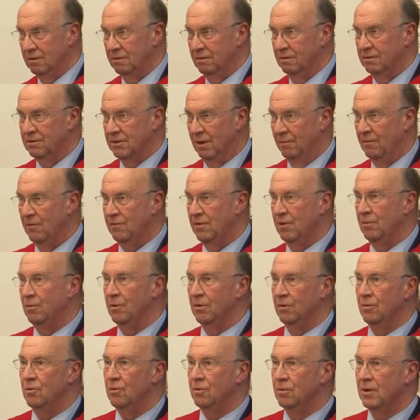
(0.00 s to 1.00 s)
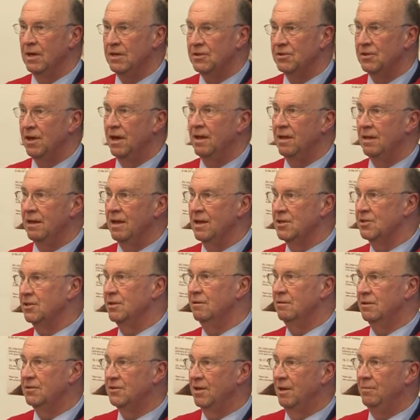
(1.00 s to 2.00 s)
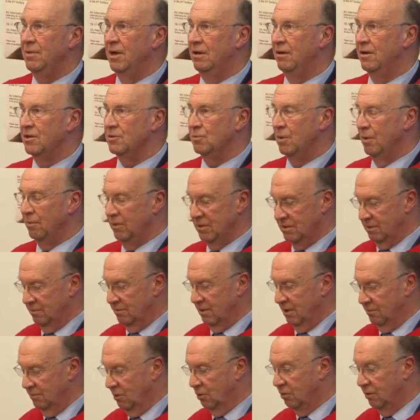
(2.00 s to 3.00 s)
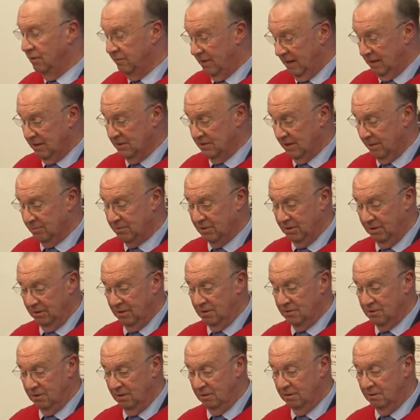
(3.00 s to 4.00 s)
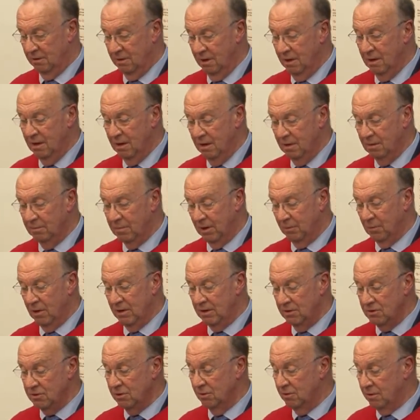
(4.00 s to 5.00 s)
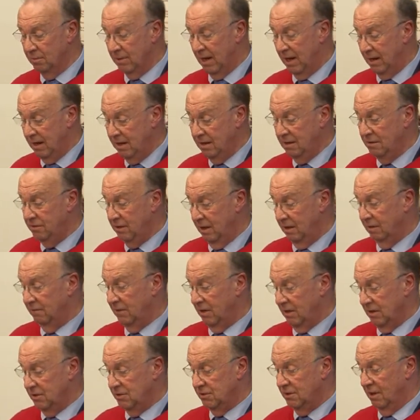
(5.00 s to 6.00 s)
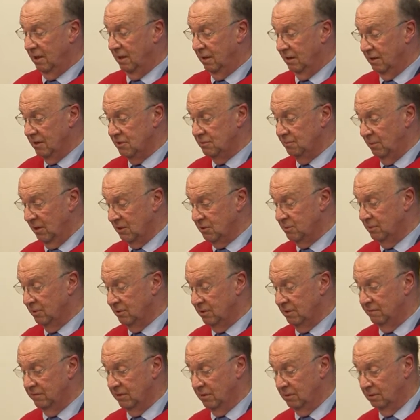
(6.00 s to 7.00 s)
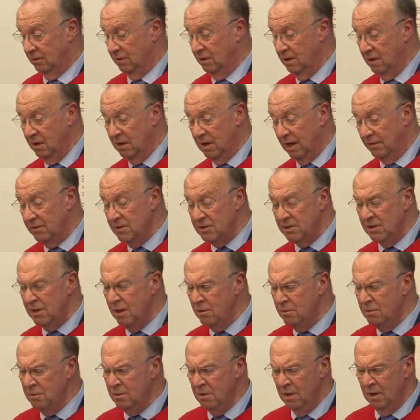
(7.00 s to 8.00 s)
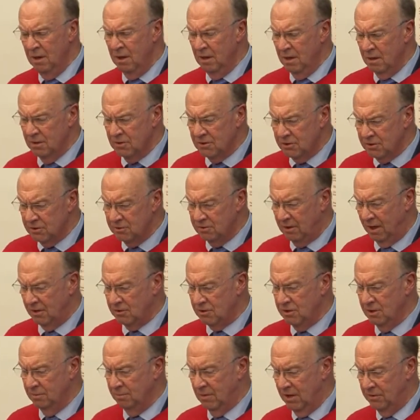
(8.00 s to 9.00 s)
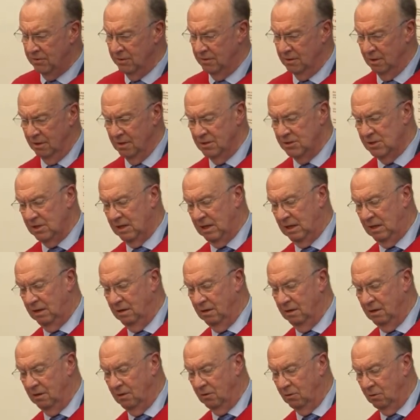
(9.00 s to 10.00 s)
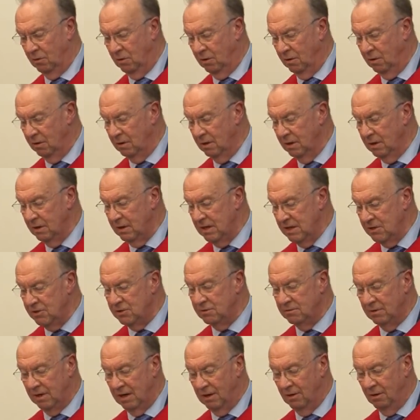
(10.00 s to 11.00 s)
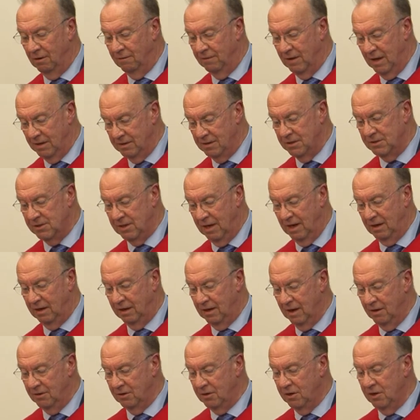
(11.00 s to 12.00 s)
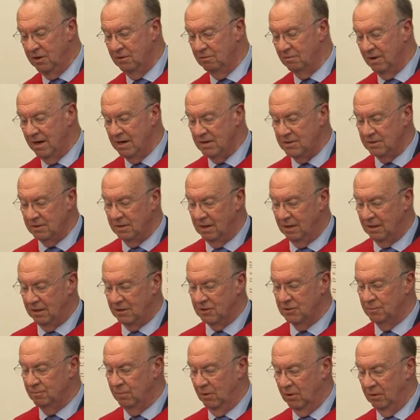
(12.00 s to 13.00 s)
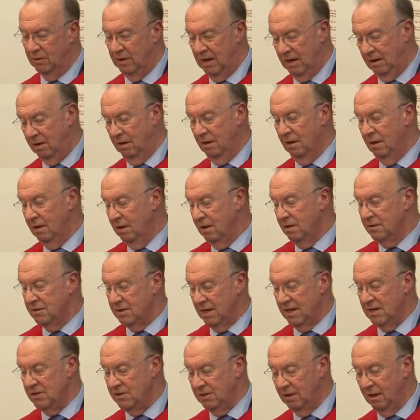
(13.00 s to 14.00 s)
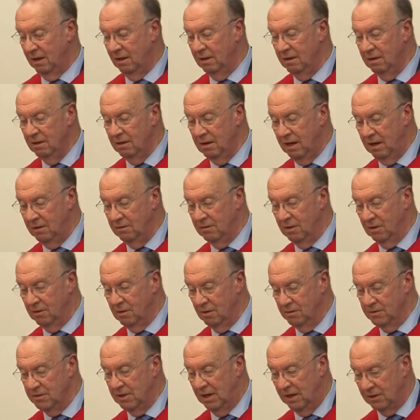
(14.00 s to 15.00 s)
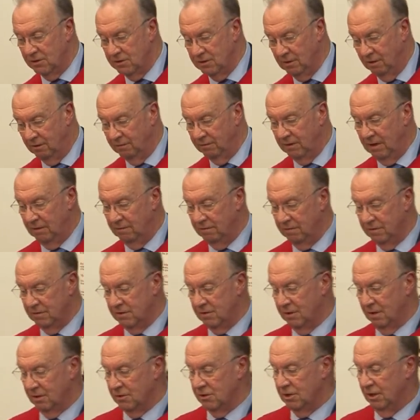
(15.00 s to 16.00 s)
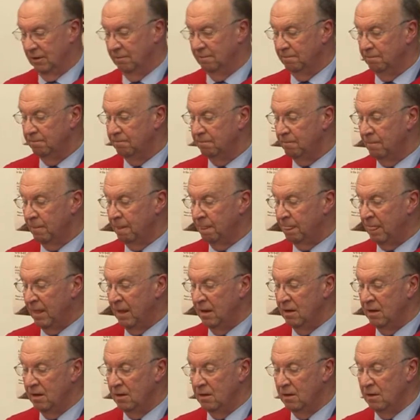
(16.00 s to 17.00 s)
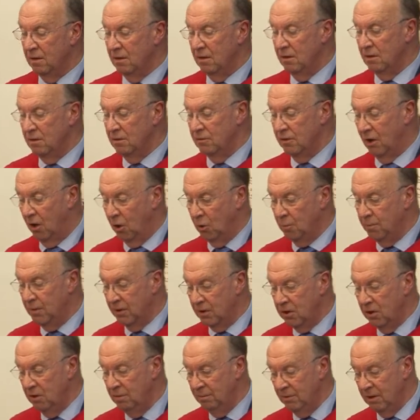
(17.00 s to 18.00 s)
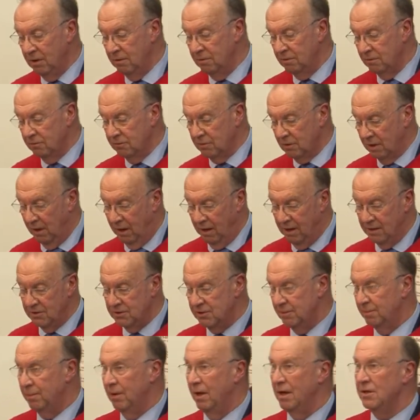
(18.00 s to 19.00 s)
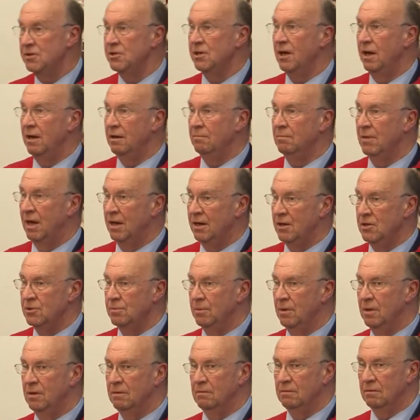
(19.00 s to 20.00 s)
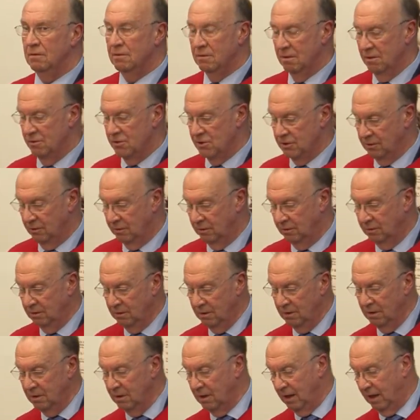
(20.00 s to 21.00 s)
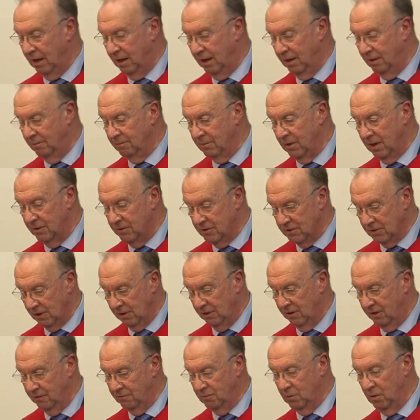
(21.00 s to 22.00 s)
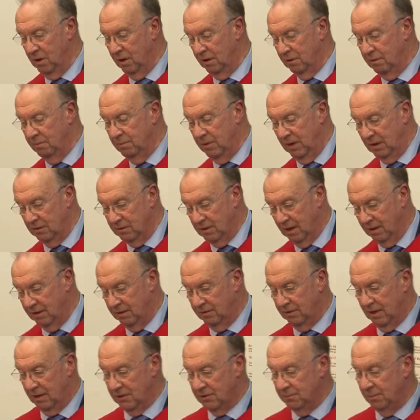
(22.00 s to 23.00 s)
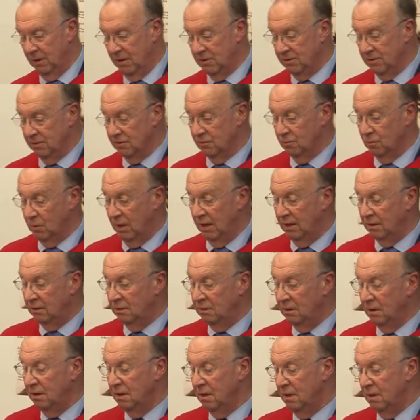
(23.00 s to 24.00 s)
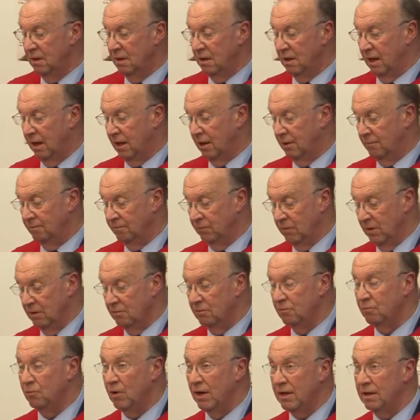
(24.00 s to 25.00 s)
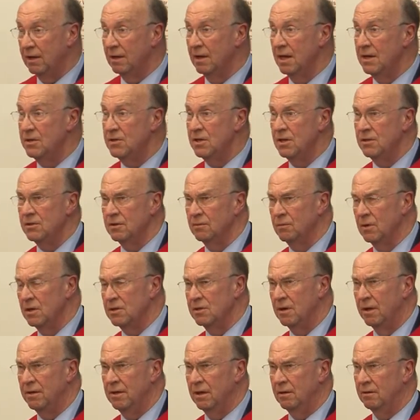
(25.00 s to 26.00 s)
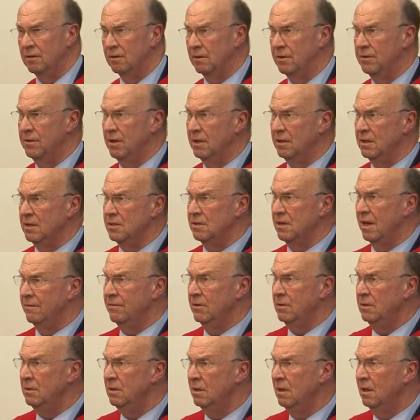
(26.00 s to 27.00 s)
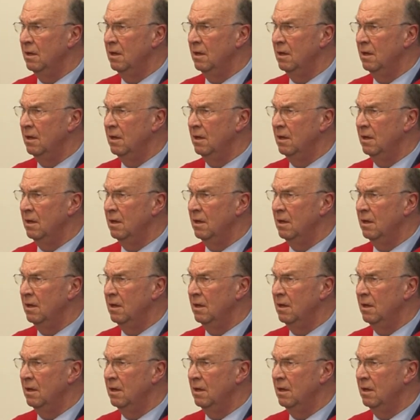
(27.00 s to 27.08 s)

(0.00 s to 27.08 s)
some of you will always say, yes, there are some areas where we do know more, and that is absolutely true. But when you talk about anything of any scale, it's much more difficult. And there's no structured methodology or history of understanding how to curate and exploit data in the context of infrastructure. The whole procurement, client supply chain management, crucial, and there's a lot of work being done in that space as well. Regulators, of which I think there are 37,